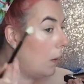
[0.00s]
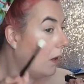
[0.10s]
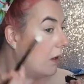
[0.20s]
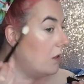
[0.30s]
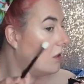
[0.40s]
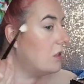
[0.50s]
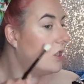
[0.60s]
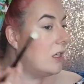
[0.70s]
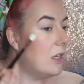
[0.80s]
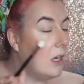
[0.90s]
and just
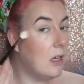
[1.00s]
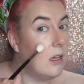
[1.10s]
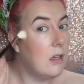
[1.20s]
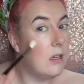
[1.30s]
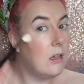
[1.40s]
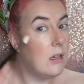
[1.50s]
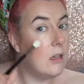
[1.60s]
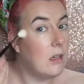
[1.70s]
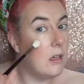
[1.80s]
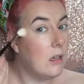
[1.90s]
gently
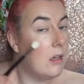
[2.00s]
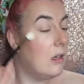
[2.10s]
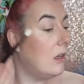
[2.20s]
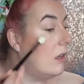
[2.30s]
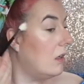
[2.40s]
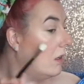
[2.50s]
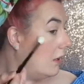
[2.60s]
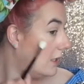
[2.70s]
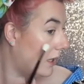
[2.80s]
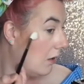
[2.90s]
in
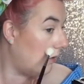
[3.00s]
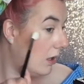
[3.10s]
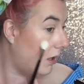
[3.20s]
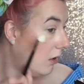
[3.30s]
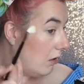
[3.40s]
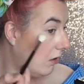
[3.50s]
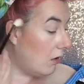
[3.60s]
this area here.